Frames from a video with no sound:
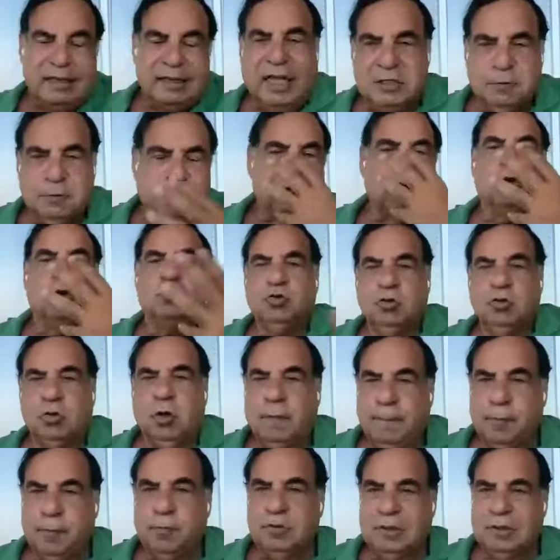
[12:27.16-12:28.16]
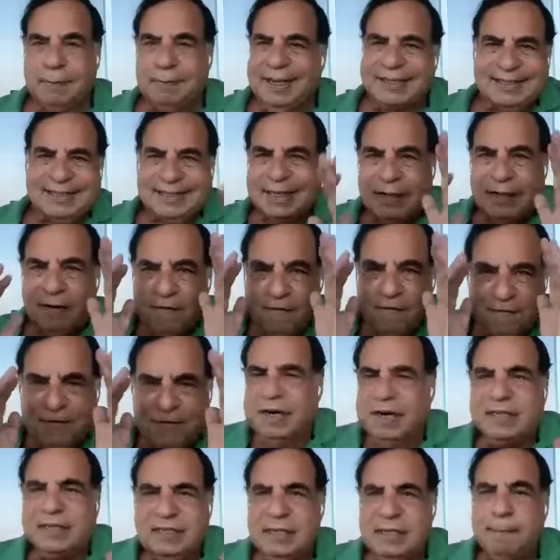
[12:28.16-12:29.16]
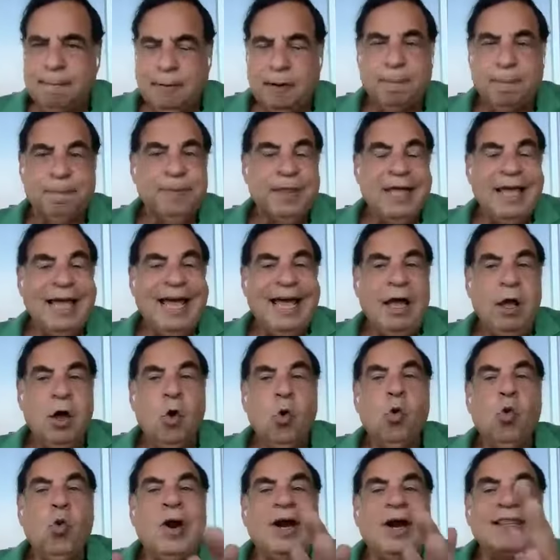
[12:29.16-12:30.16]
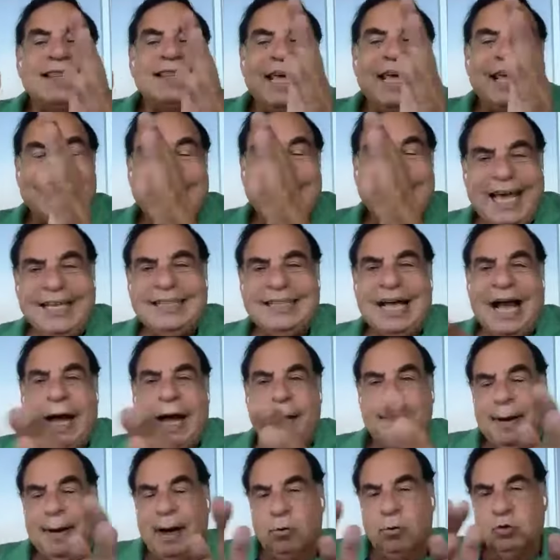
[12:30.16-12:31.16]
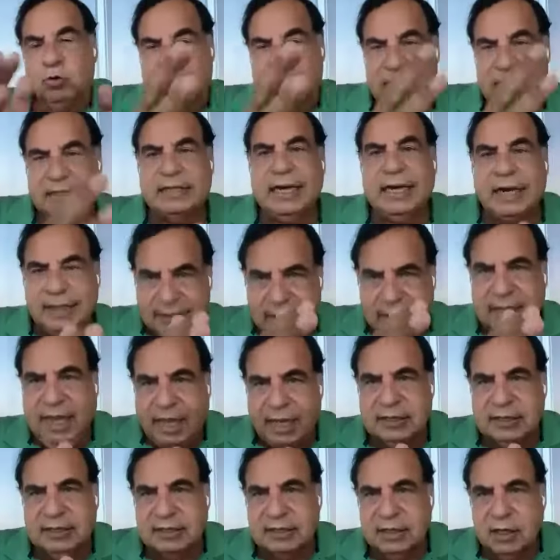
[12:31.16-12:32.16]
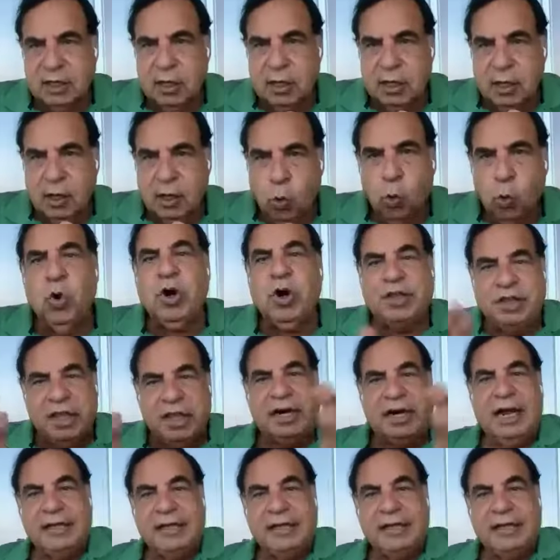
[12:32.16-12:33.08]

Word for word: that's because you don't put the mask. Very simple. Were they right about the result? Yes. Mm. Were hmm. they